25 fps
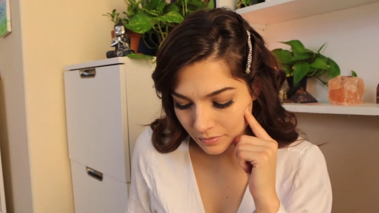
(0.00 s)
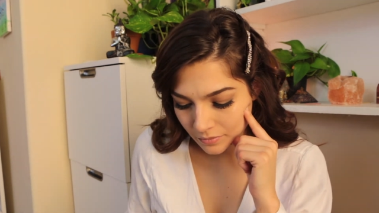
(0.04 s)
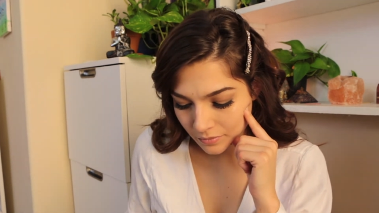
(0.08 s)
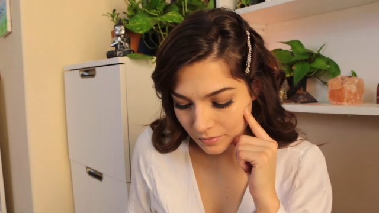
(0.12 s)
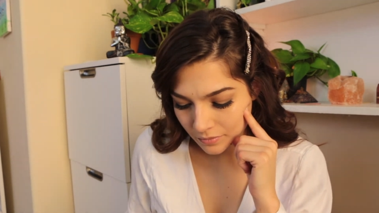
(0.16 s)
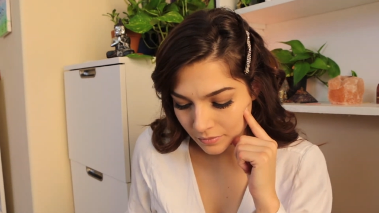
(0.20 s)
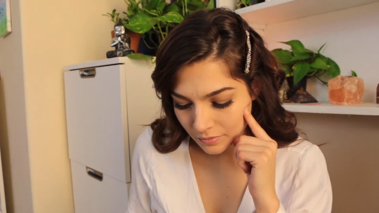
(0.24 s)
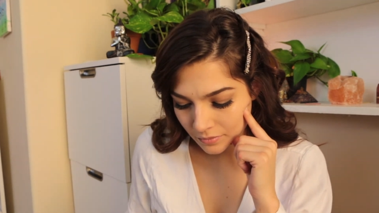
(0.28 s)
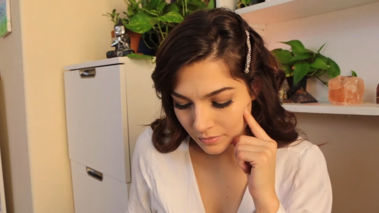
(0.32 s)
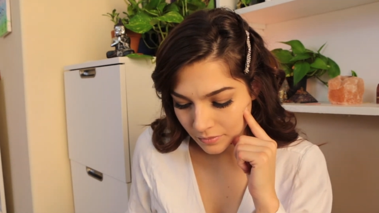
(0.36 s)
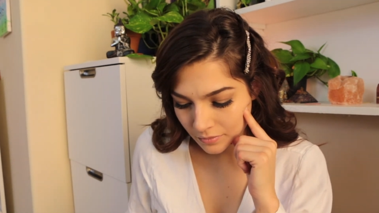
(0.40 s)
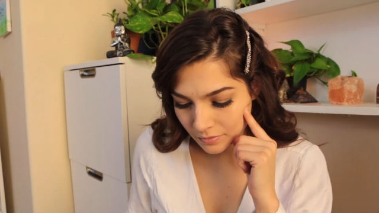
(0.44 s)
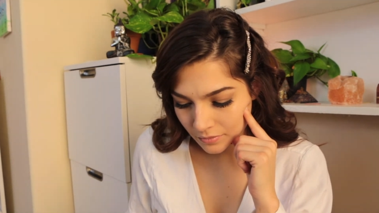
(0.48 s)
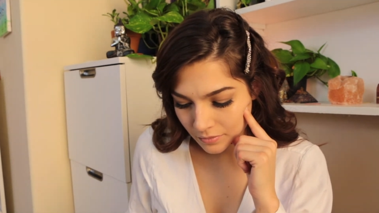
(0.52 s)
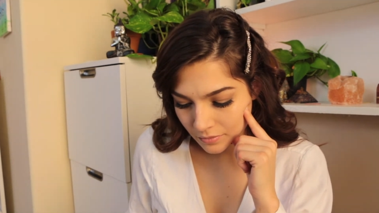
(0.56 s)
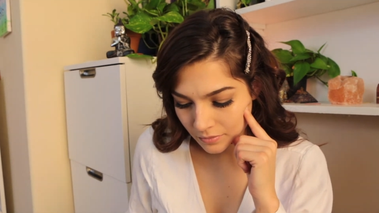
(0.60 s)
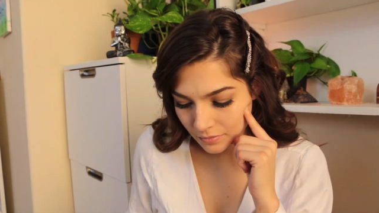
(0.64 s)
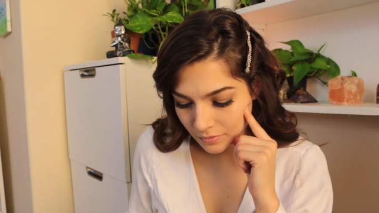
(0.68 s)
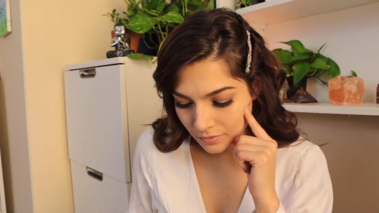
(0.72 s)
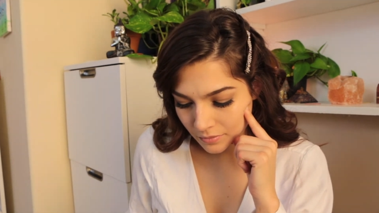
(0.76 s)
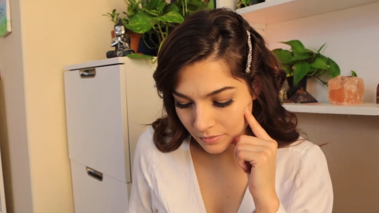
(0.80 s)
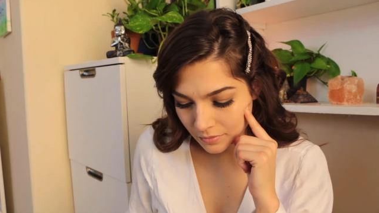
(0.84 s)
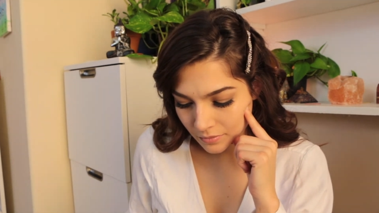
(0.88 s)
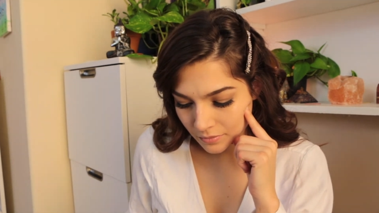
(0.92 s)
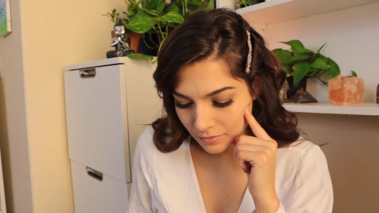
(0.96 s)

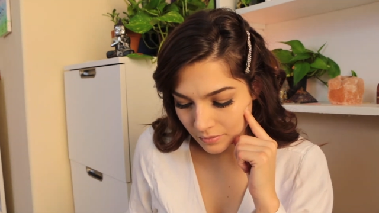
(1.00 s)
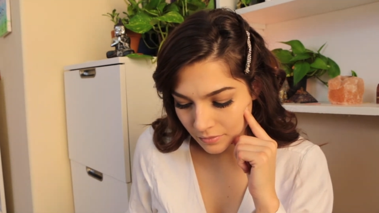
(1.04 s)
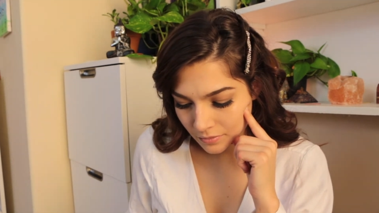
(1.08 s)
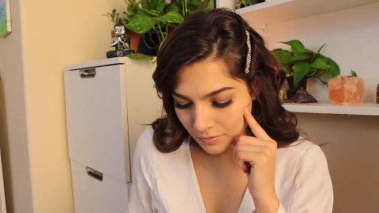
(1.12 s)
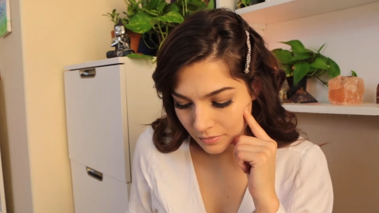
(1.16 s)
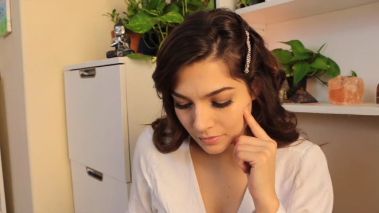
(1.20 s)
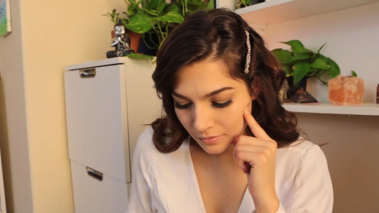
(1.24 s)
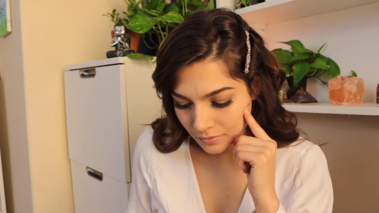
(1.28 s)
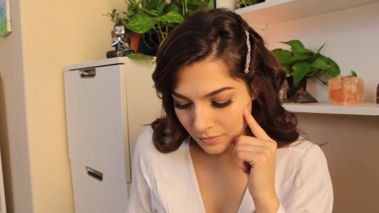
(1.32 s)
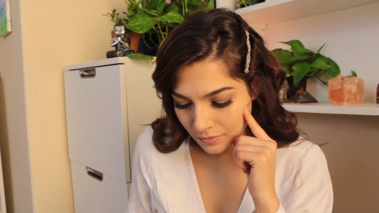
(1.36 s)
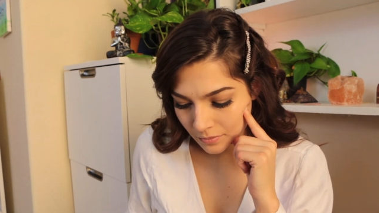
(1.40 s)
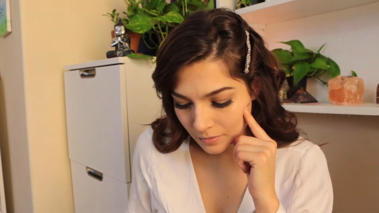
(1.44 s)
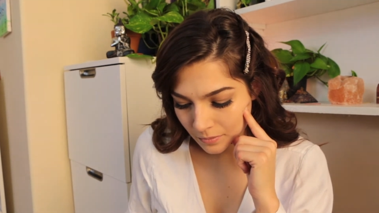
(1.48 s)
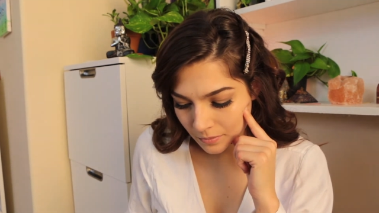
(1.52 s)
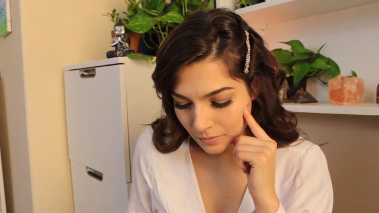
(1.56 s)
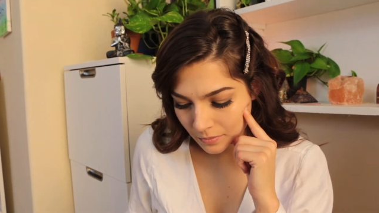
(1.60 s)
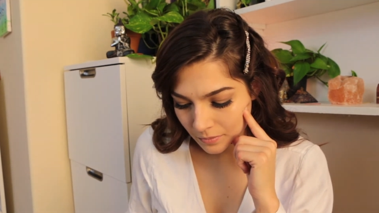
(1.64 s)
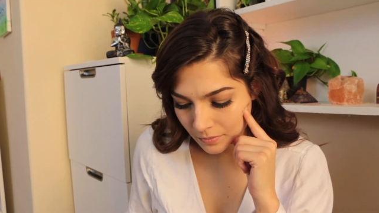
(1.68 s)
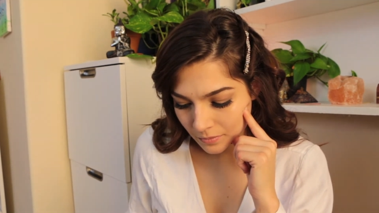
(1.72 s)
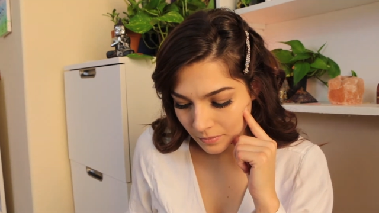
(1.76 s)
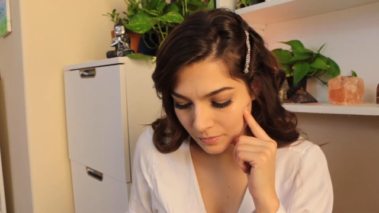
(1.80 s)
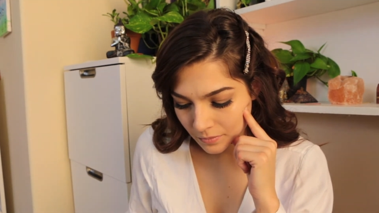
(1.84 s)
Nothing is said.